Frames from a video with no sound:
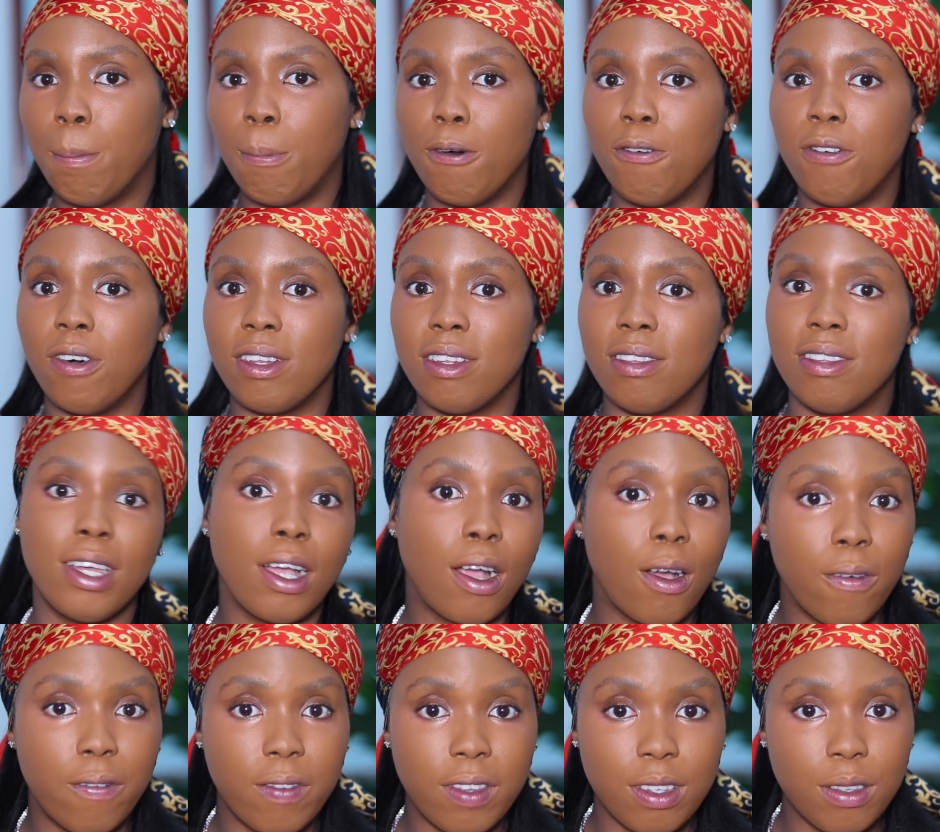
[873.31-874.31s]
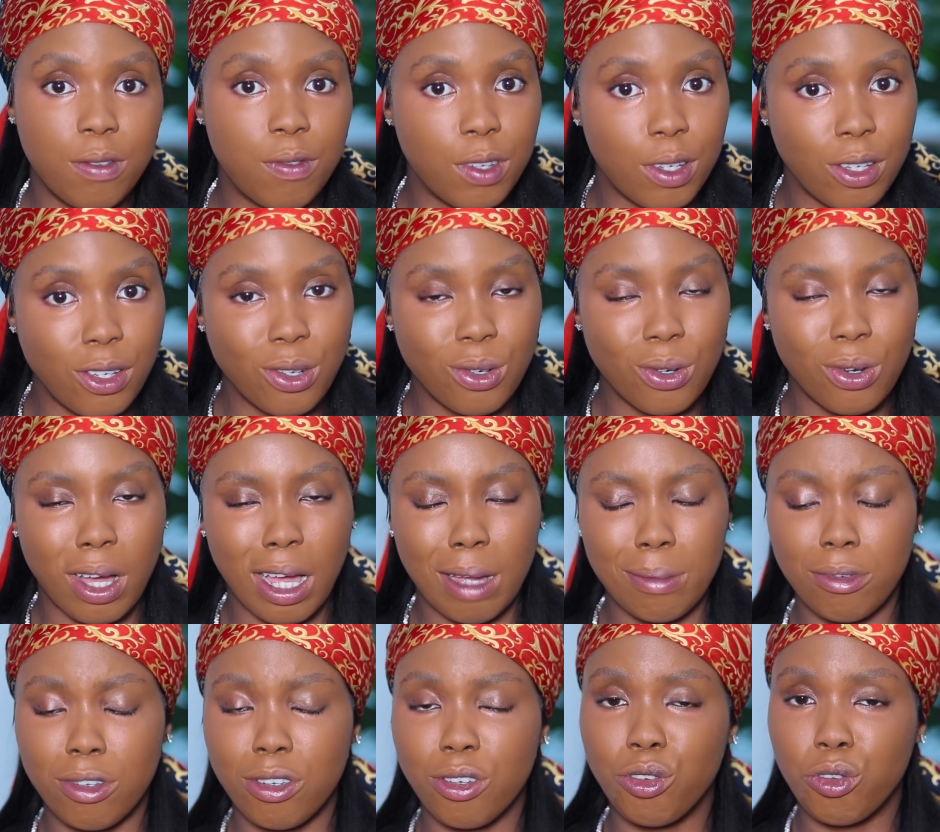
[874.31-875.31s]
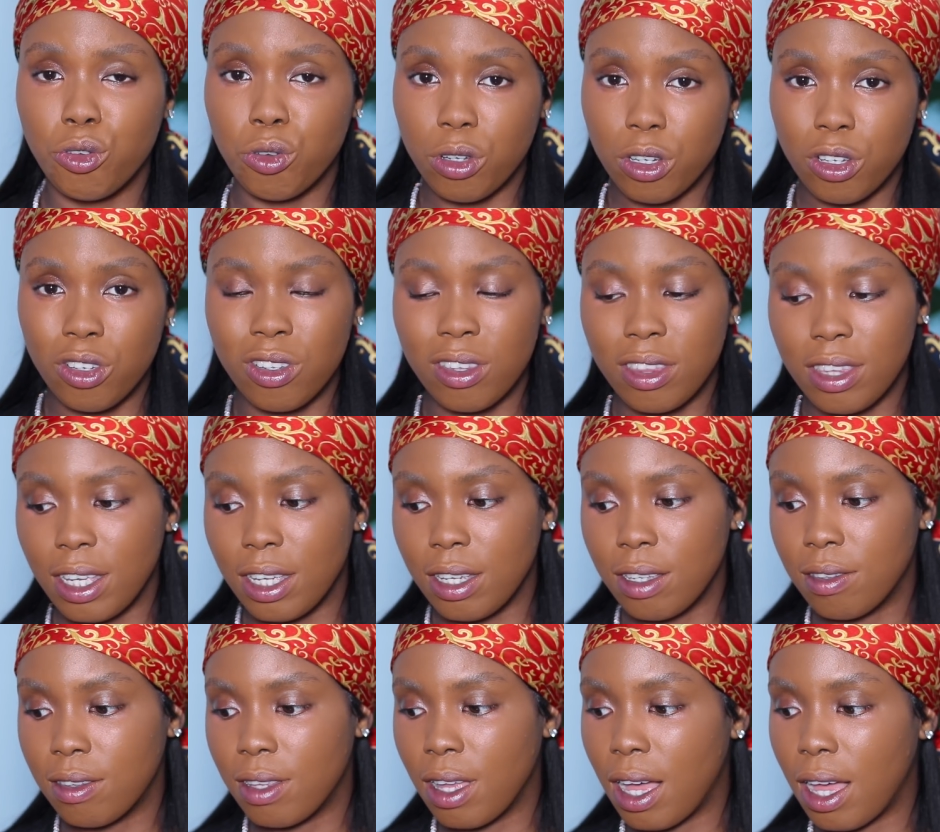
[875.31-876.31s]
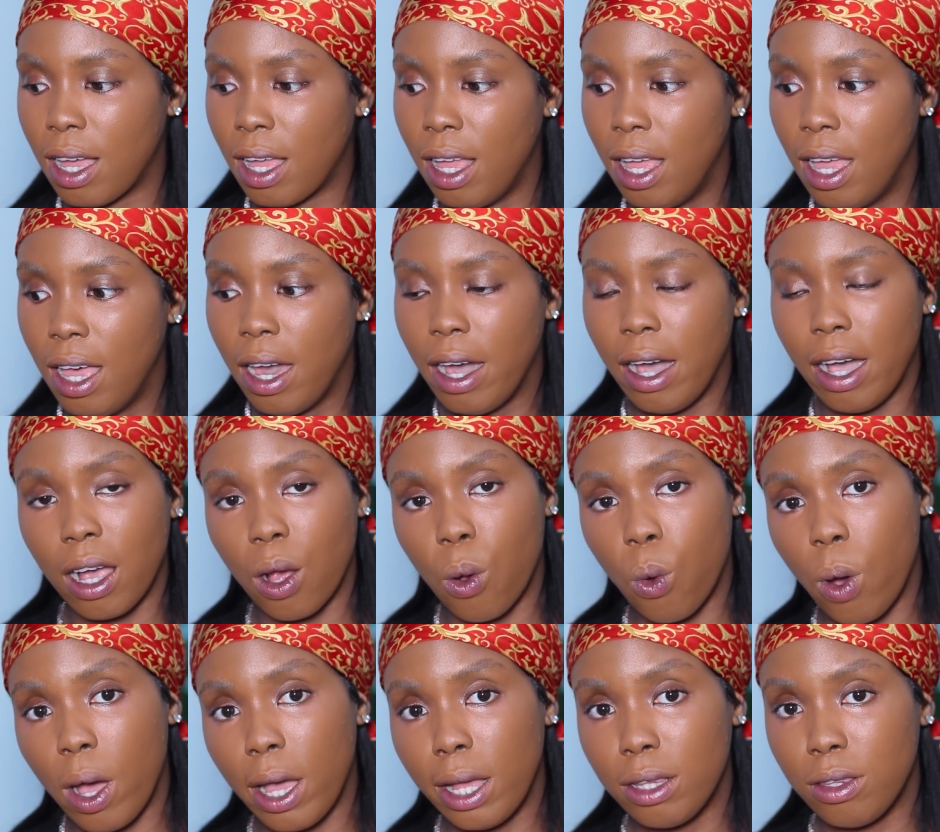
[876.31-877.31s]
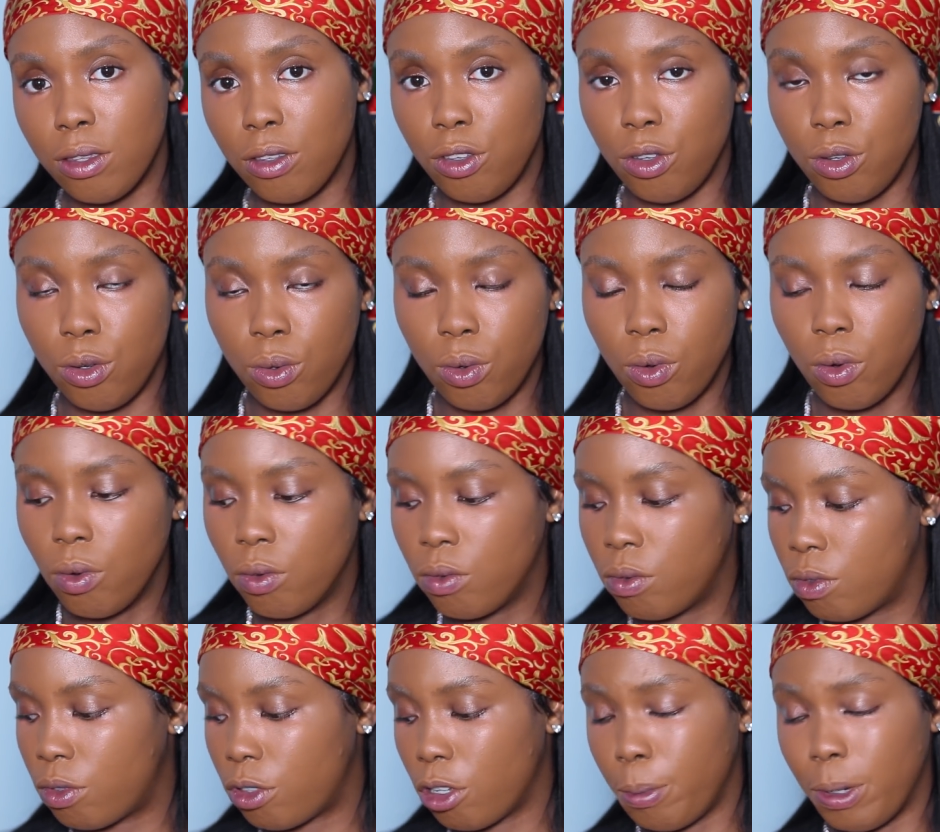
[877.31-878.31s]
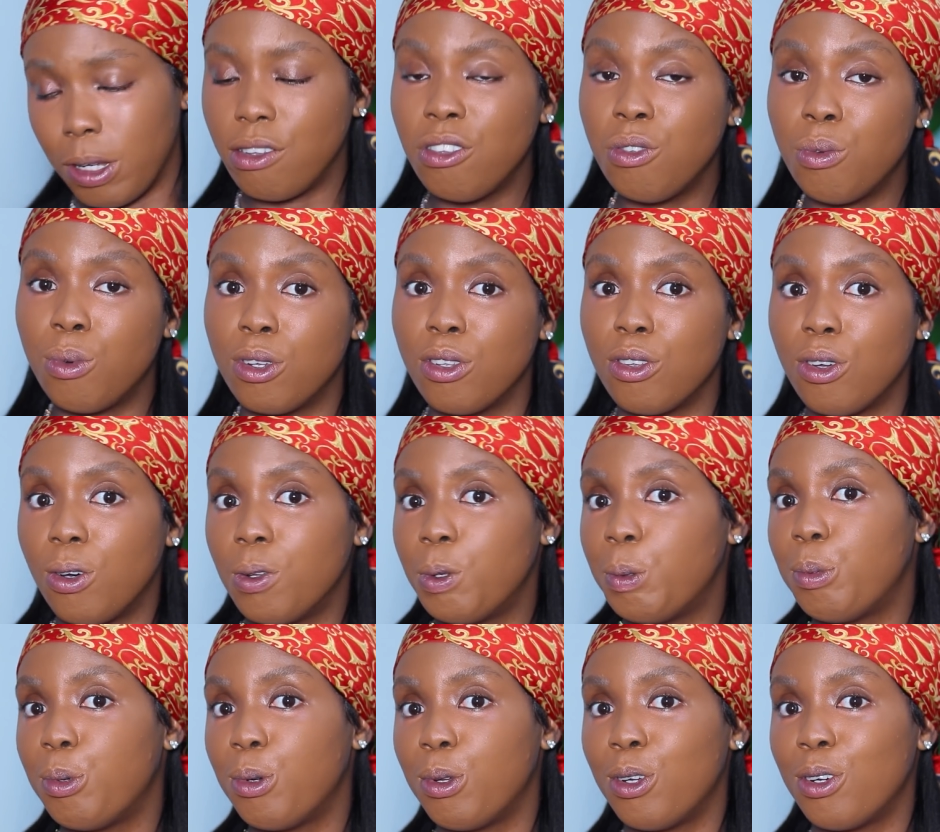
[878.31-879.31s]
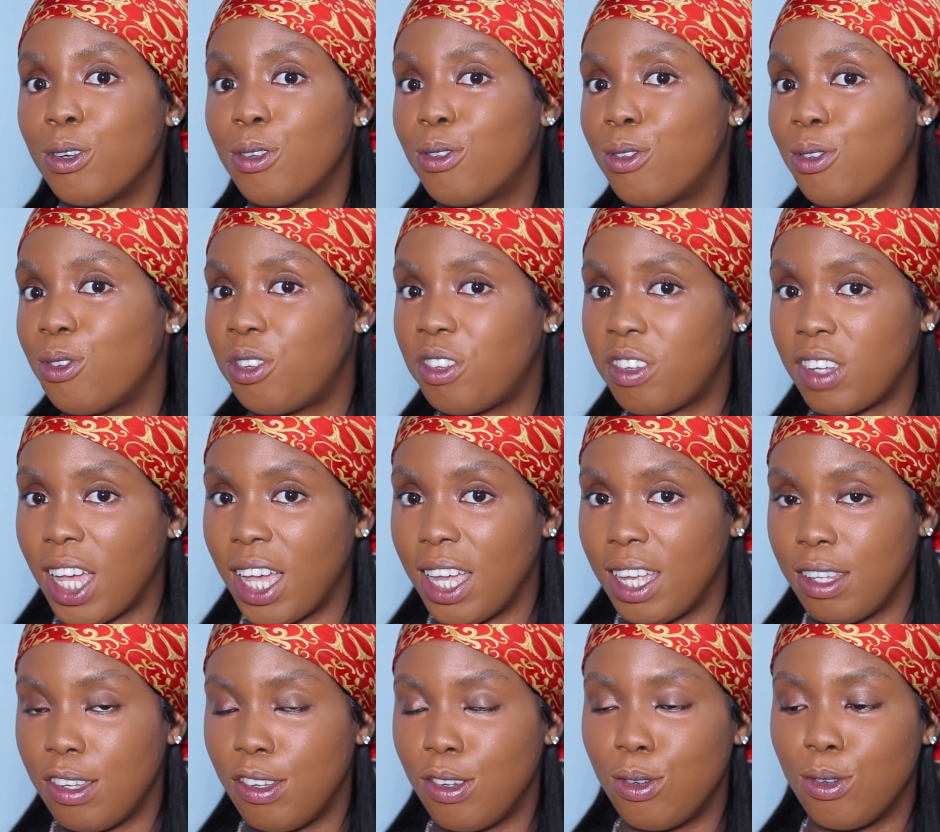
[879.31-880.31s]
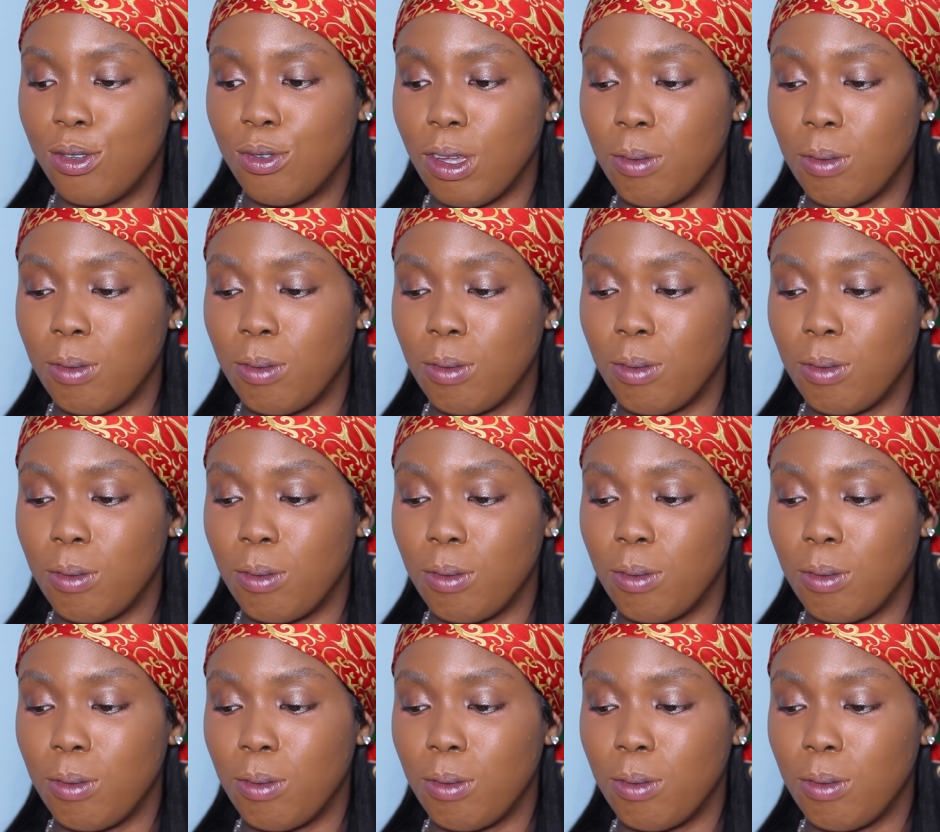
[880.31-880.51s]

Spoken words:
But for the sake of this video, I'm just showing you things that are quite new. So I just want all the products to shine, you know.